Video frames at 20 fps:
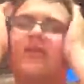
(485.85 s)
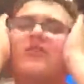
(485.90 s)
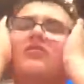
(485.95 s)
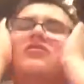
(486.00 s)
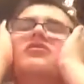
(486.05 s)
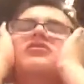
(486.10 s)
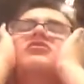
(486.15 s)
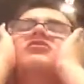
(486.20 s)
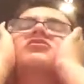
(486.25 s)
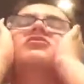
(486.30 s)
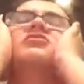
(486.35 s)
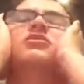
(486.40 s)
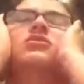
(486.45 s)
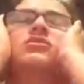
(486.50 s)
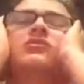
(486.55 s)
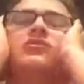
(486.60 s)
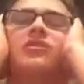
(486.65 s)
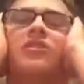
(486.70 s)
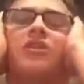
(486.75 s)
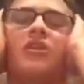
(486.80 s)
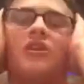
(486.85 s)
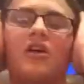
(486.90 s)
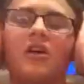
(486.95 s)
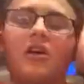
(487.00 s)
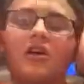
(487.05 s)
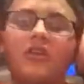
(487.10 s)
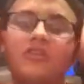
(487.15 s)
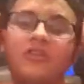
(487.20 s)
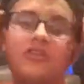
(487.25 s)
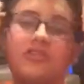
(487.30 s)
Uh,
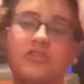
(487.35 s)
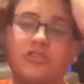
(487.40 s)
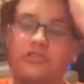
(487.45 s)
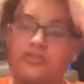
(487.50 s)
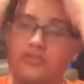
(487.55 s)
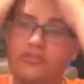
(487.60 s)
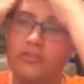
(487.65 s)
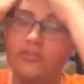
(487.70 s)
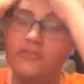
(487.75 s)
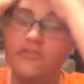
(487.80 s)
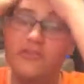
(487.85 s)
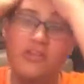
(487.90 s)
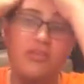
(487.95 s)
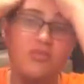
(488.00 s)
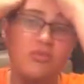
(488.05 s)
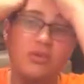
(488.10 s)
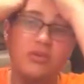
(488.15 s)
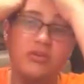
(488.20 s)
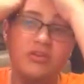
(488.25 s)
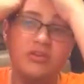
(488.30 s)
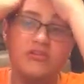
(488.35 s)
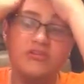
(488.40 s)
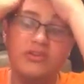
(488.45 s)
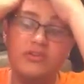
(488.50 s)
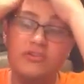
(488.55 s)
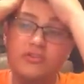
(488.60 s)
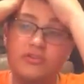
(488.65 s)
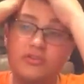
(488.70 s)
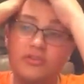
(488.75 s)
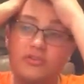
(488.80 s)
seriously, if anyone can
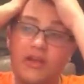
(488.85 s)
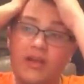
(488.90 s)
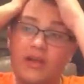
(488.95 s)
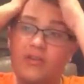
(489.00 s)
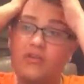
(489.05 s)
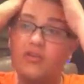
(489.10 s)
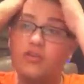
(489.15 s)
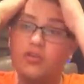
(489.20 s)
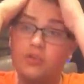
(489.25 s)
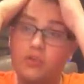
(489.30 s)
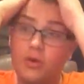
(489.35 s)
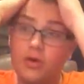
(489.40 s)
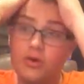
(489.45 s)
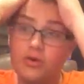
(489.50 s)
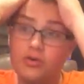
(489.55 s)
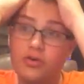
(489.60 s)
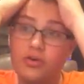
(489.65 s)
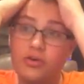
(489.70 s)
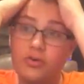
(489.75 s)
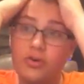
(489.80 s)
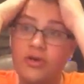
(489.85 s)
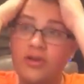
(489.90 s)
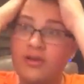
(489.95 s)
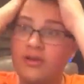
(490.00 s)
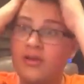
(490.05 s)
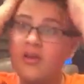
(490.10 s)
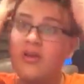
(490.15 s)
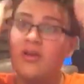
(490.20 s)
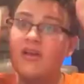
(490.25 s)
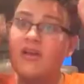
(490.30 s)
just do that and swallow,
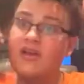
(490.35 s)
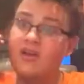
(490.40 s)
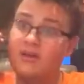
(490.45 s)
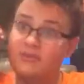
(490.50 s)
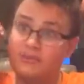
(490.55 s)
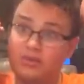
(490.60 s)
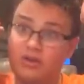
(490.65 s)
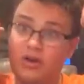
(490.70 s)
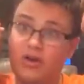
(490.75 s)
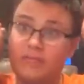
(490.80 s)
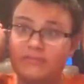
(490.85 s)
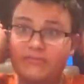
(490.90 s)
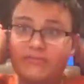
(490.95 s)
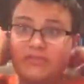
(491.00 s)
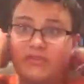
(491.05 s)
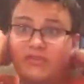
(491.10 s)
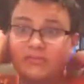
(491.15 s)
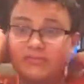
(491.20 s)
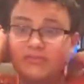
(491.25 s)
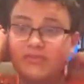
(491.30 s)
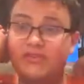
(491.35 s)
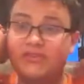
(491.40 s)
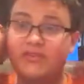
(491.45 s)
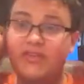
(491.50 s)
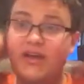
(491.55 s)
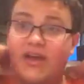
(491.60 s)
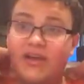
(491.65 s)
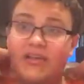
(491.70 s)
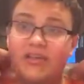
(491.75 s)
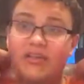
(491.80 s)
props to them, because
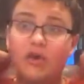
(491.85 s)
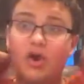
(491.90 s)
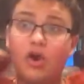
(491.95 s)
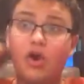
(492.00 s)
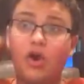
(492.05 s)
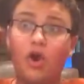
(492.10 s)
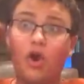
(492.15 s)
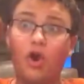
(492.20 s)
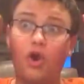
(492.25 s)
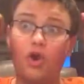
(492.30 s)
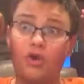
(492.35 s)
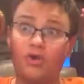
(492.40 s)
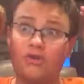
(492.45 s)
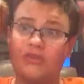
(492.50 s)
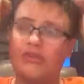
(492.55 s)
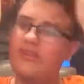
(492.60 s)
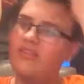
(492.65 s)
that hurt.